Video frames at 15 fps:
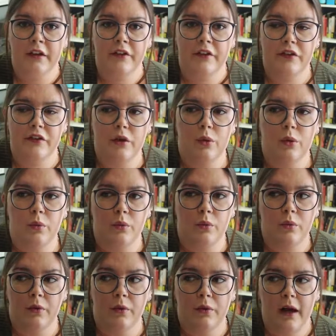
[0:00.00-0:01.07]
So
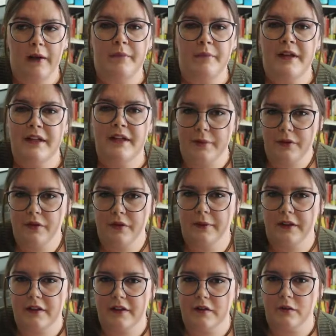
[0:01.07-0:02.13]
I've made a post
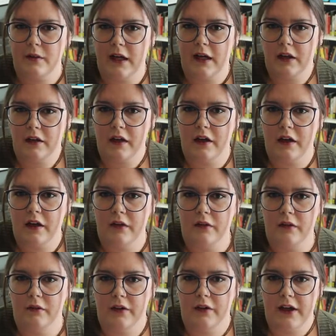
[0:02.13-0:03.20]
about this a while
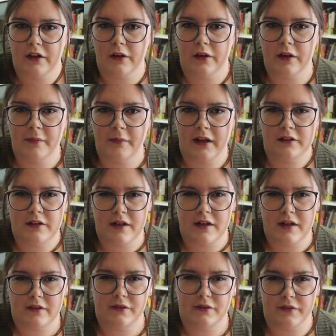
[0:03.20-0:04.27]
ago, and going back to
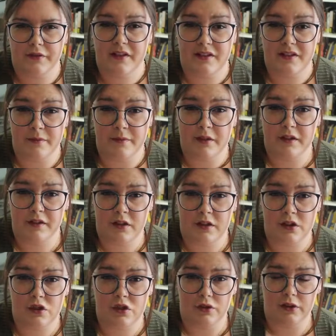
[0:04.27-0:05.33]
that sort of stimulus
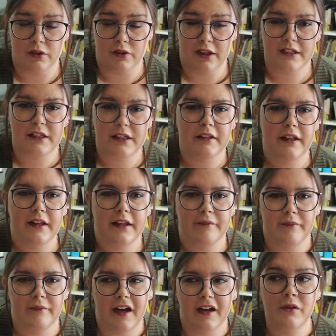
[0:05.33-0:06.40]
control idea, like,
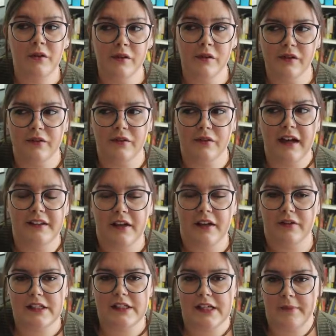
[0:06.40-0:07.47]
I don't want Roxy
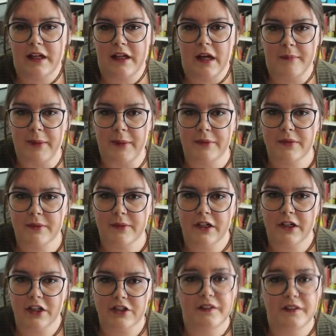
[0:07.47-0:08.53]
every time I come up to
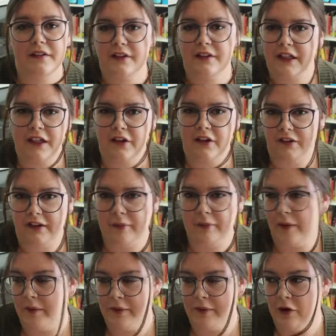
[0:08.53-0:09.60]
her just sticking her lip
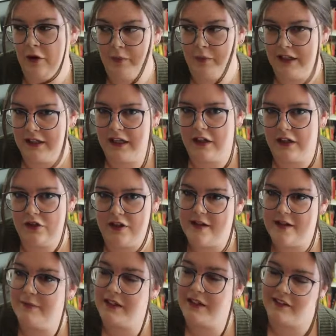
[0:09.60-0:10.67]
up and hoping to get a
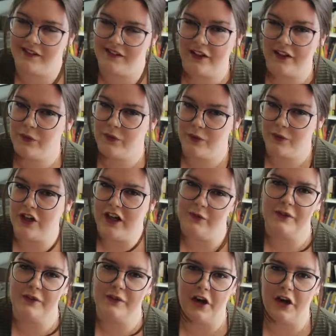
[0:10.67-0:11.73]
treat, because that's what Shadow
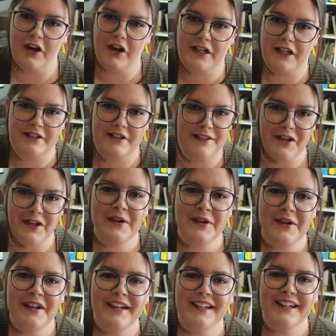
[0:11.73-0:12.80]
was starting to do,
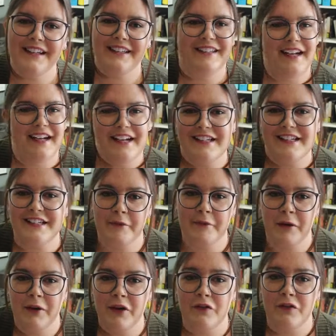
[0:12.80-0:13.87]
is that anytime
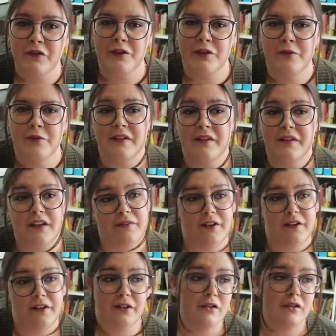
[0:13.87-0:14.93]
I went over him, he's like, if I
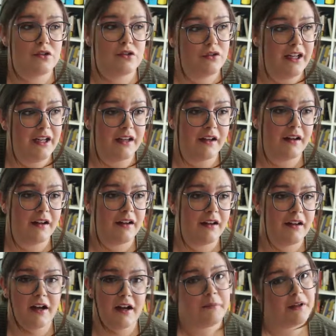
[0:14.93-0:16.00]
do this trick,
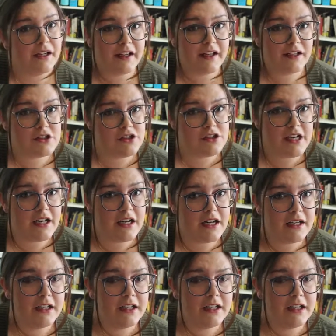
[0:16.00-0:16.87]
I'm going to get a treat.